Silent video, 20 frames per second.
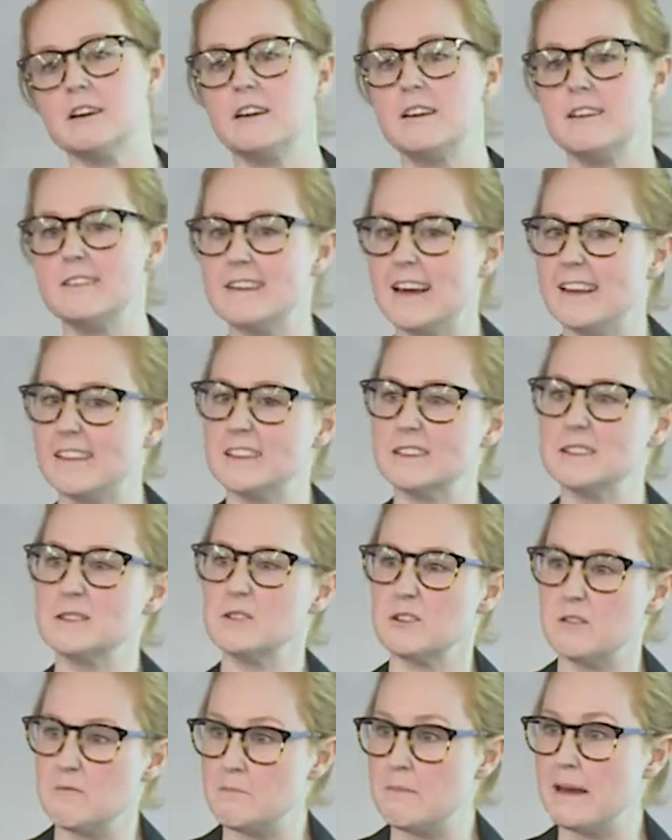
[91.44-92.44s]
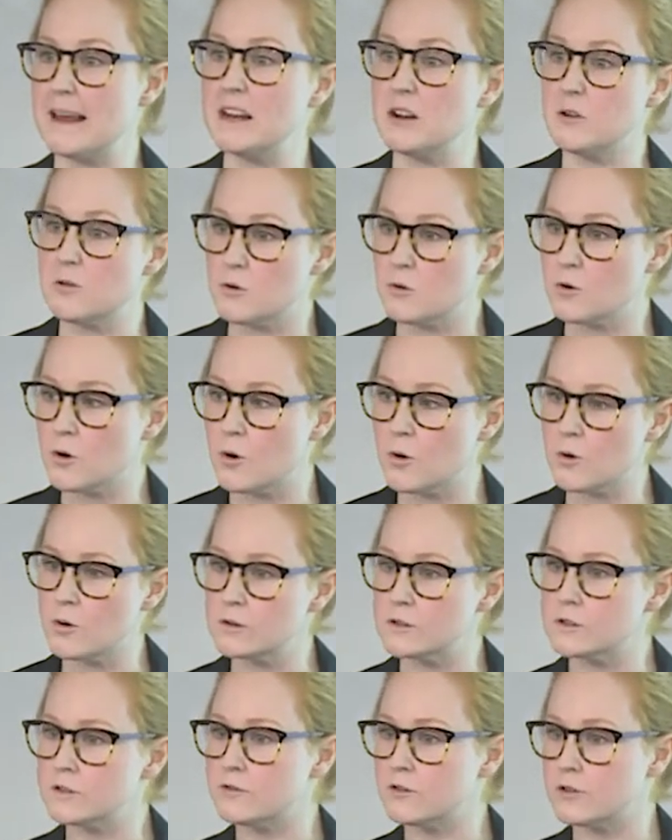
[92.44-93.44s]
another sort of medical
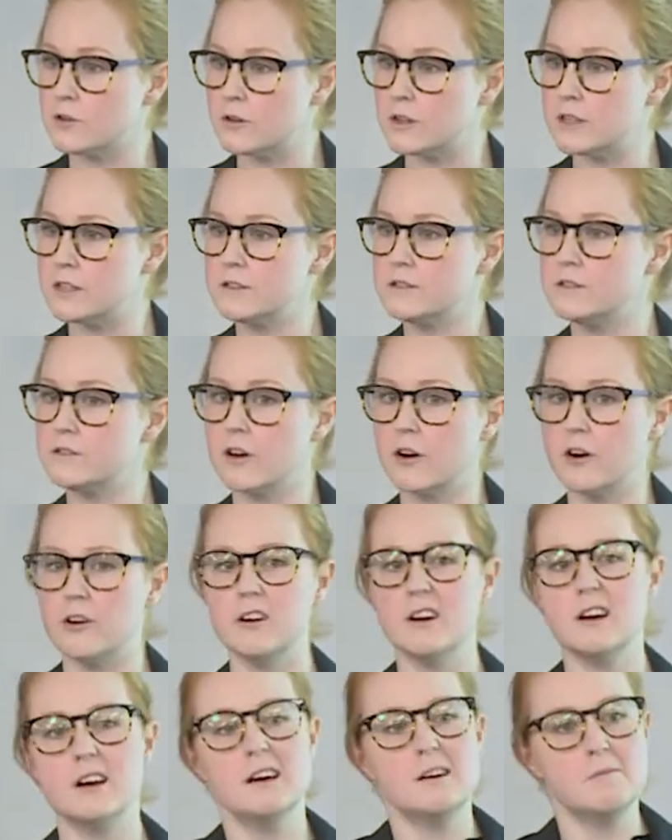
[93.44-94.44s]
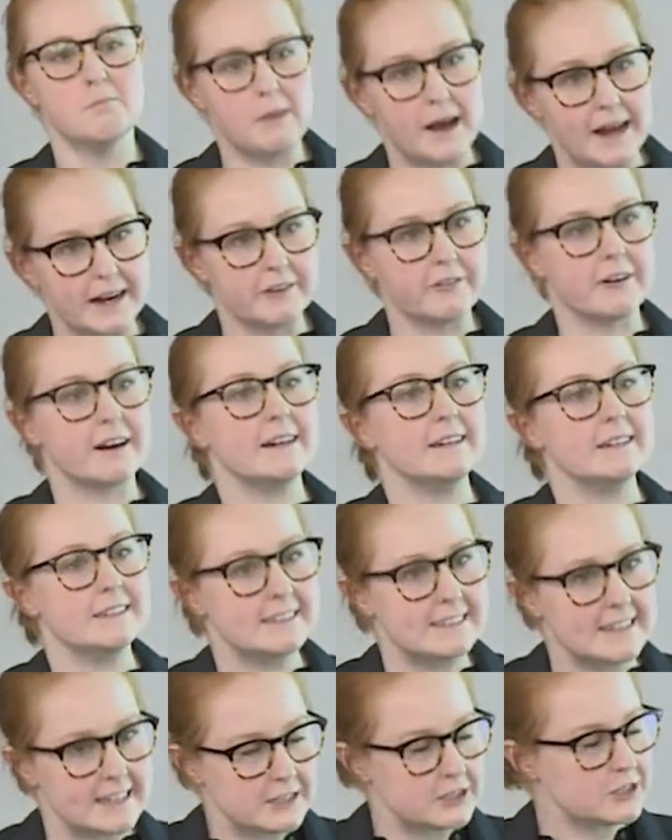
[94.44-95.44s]
cause for it, so migraine and
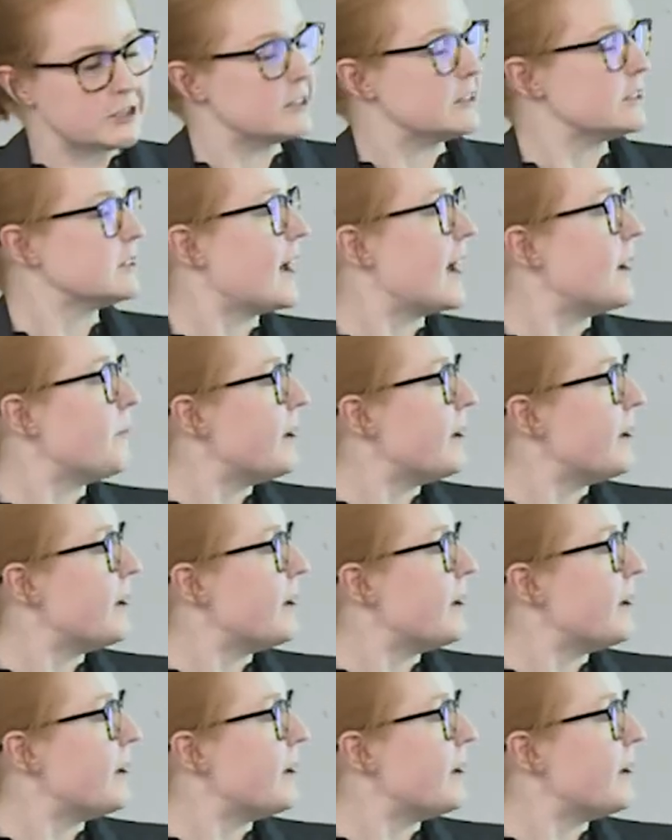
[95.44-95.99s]
tension type